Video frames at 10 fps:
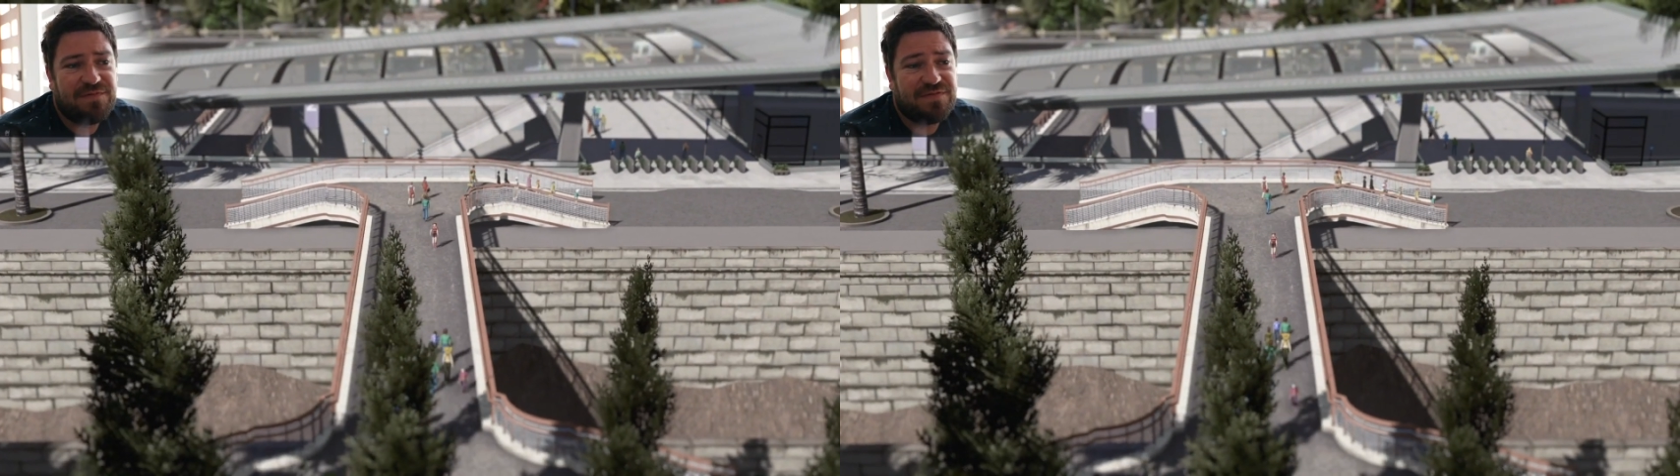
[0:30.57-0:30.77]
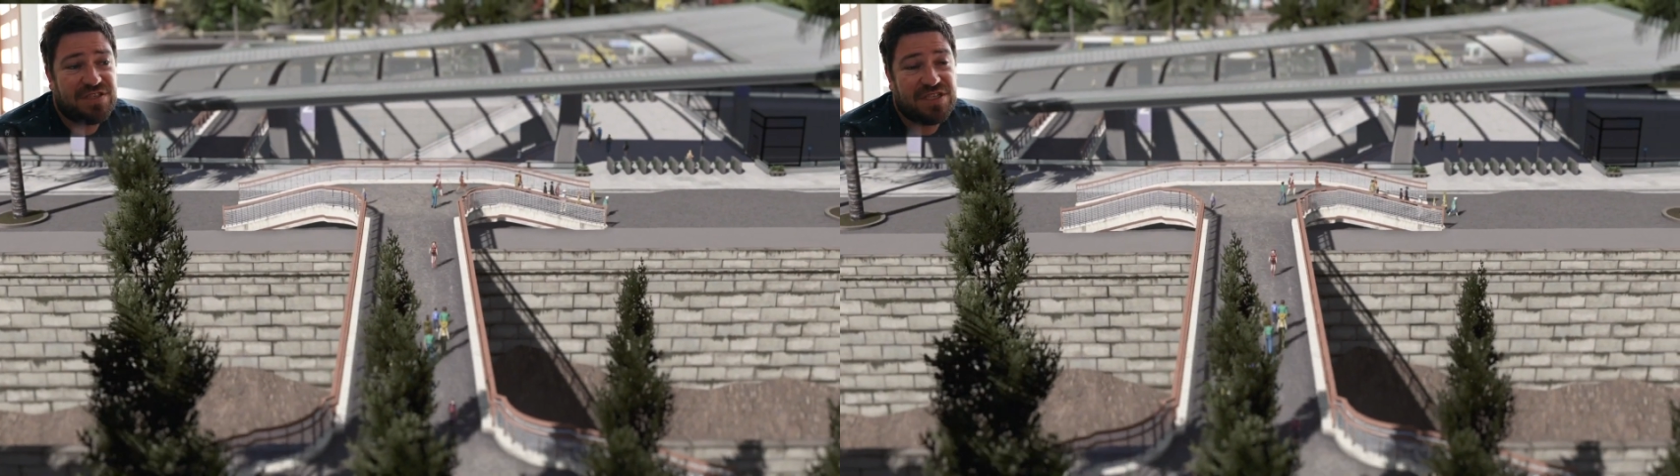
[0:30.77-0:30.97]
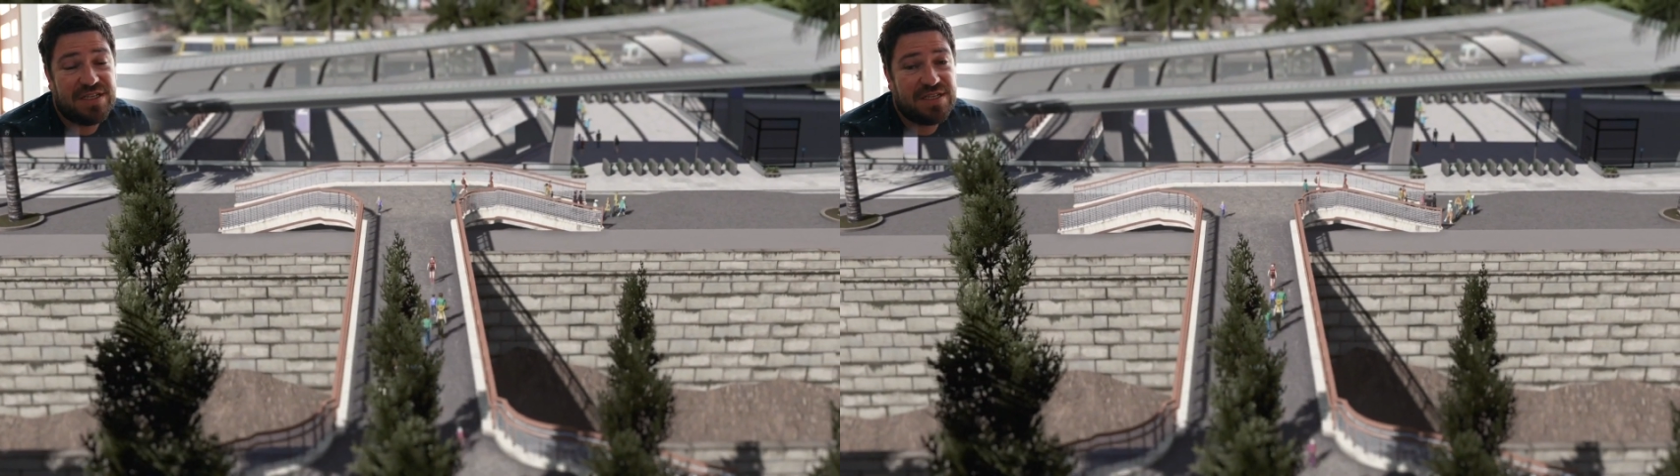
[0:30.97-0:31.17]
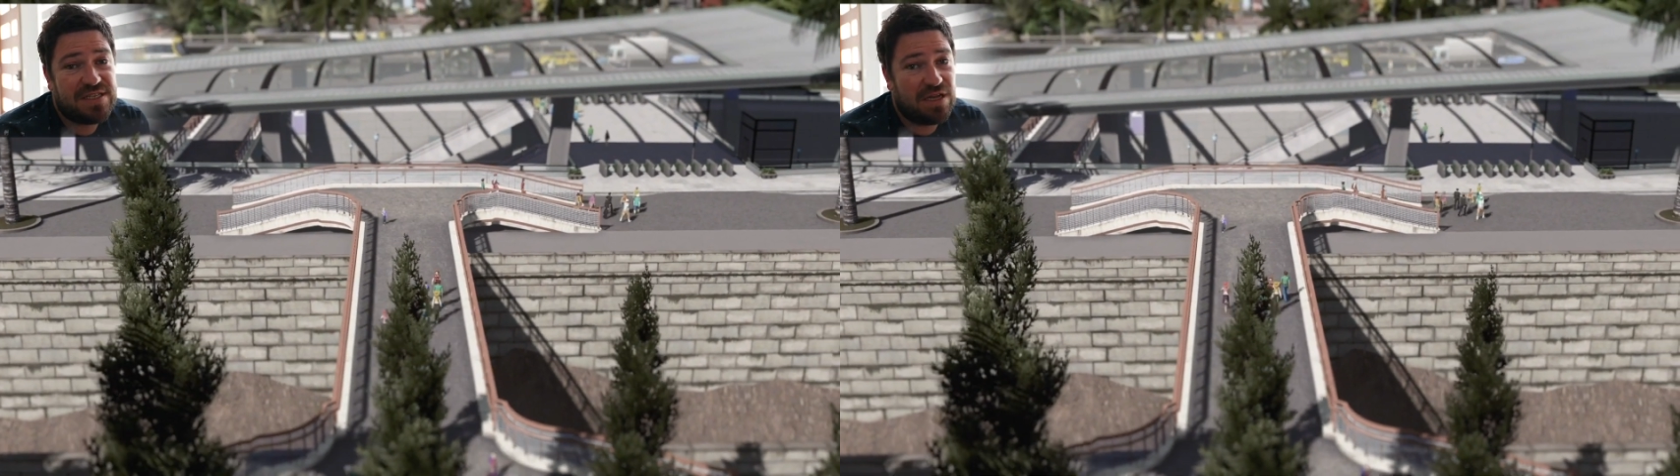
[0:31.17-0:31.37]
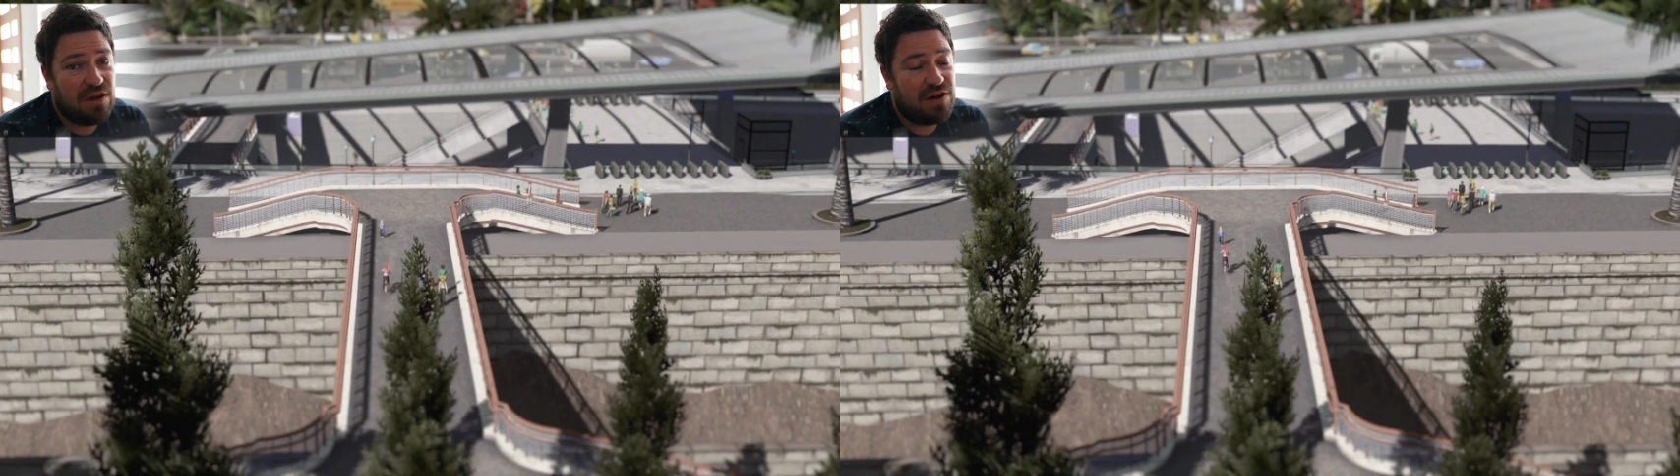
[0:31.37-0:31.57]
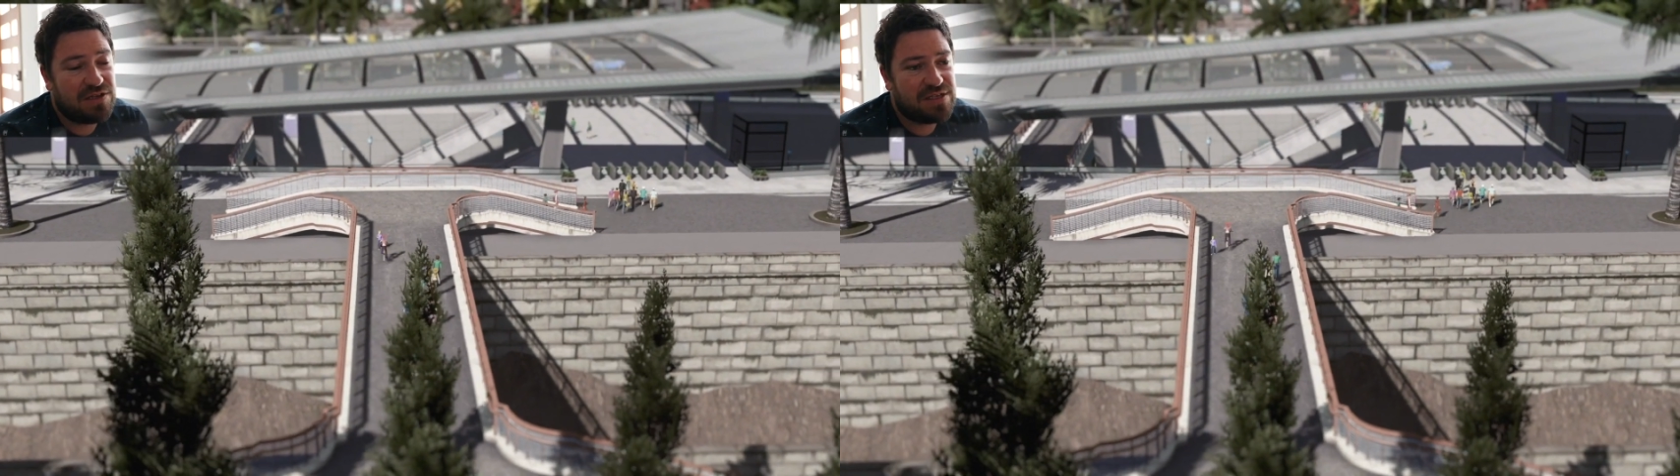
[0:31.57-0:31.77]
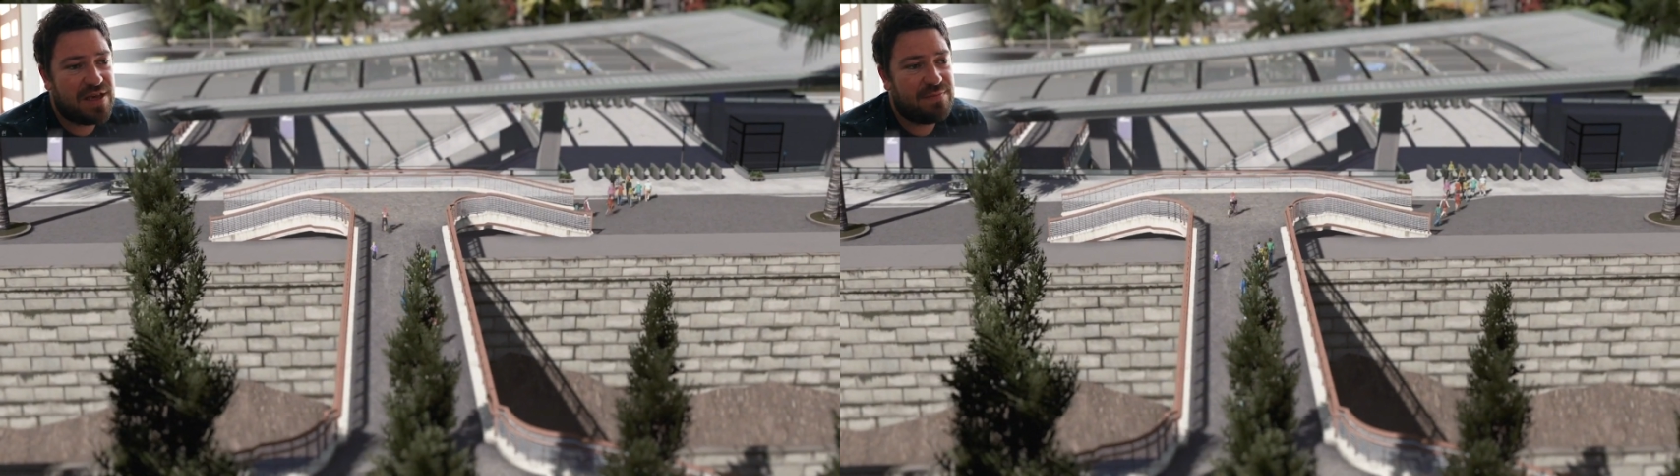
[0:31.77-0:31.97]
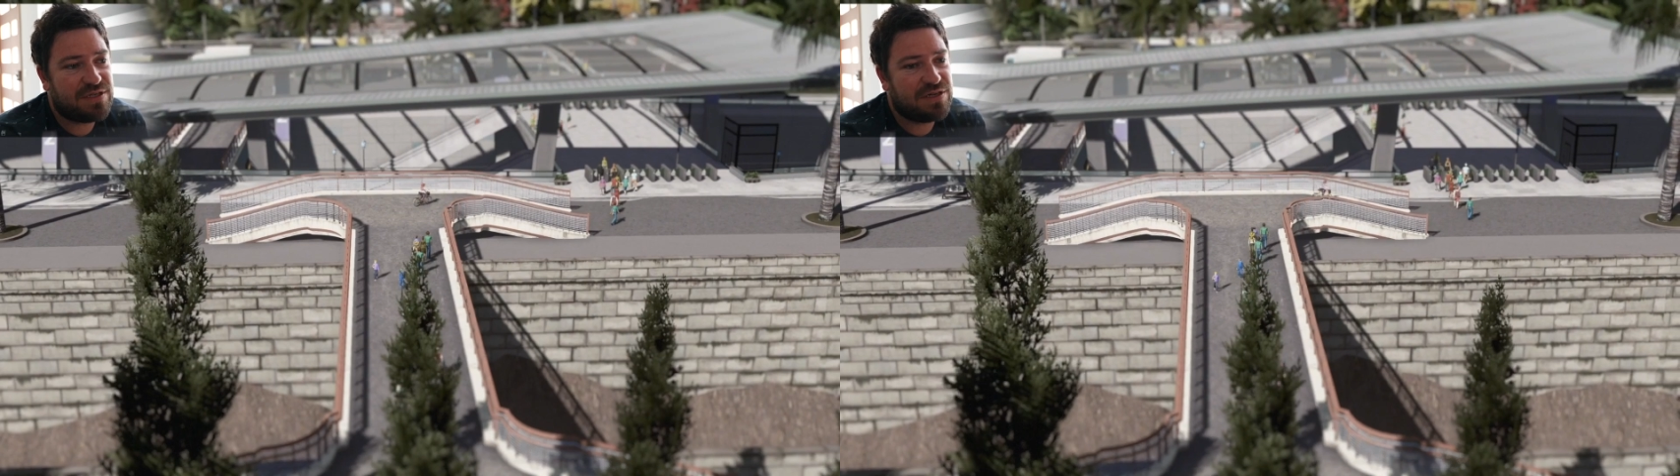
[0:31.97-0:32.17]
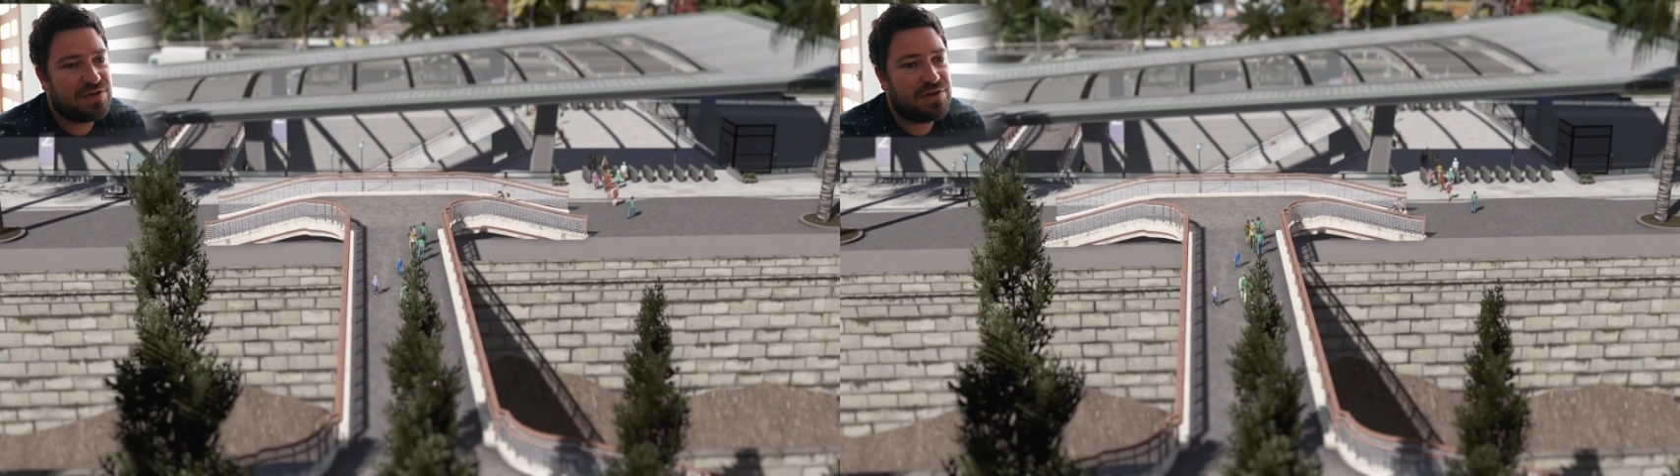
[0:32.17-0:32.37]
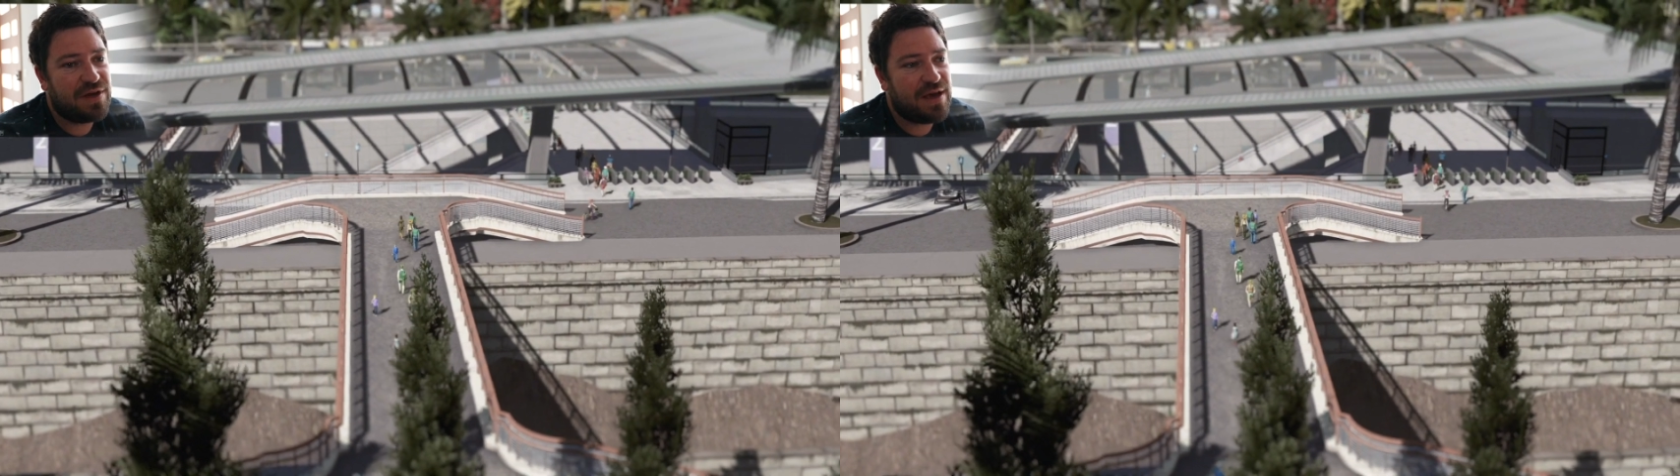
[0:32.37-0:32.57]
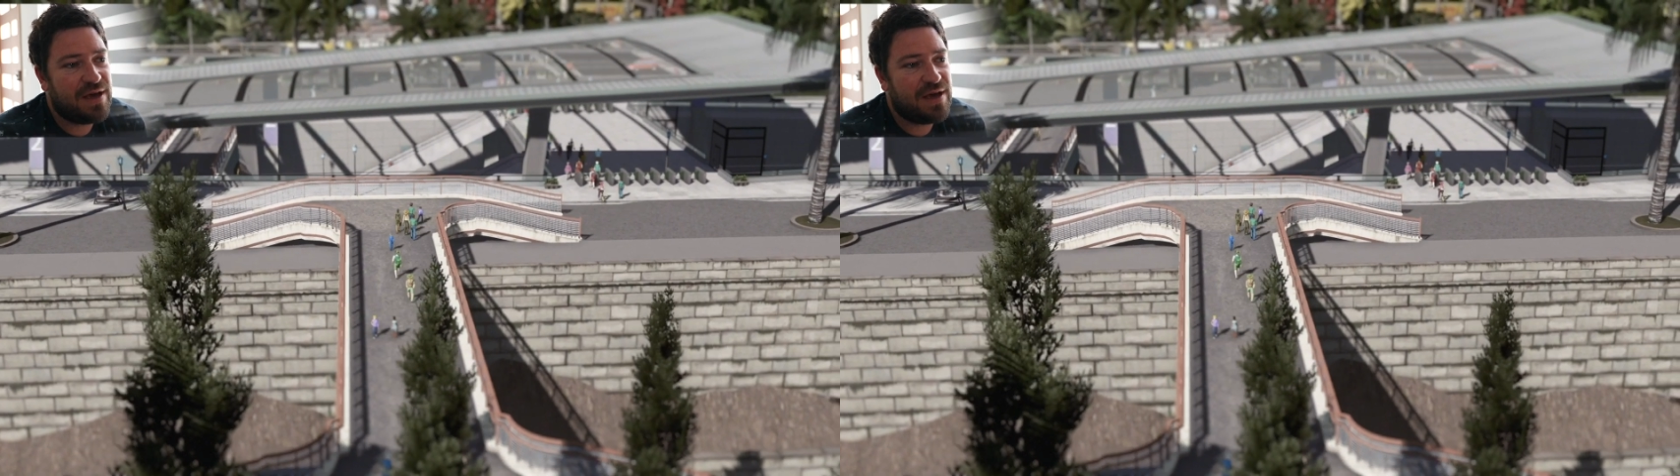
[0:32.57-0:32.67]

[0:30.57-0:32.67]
since the last episode